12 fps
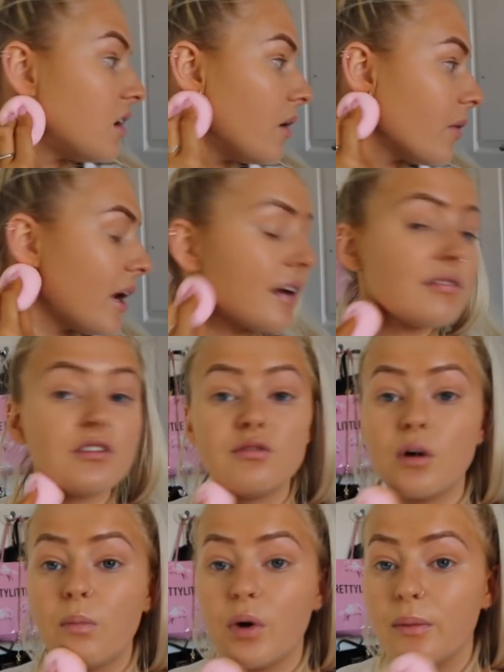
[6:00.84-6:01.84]
I'm going to have to
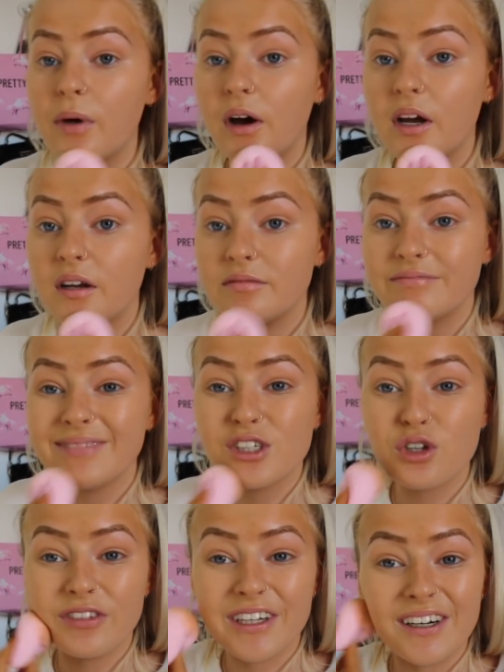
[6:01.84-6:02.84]
rob one of mine.
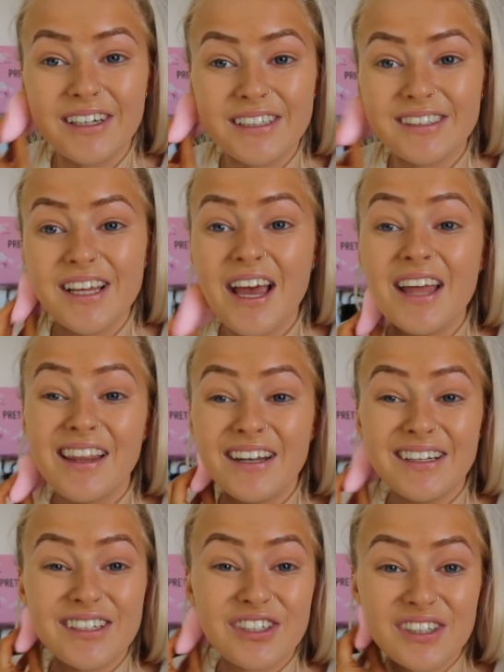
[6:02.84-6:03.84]
Sorry, guys. They
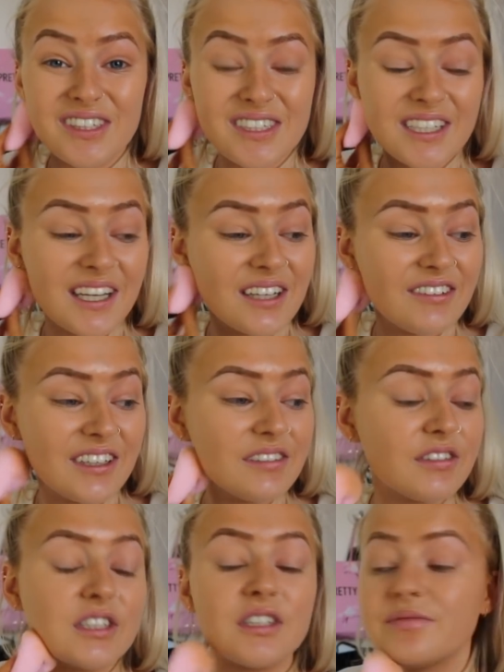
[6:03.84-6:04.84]
didn't do concealer
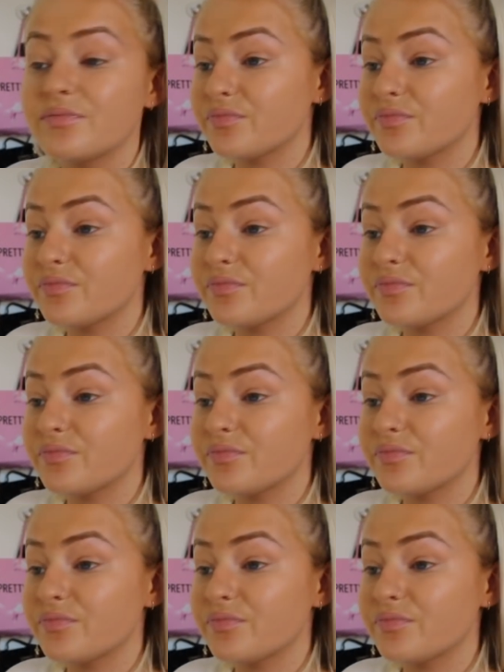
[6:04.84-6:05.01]
either.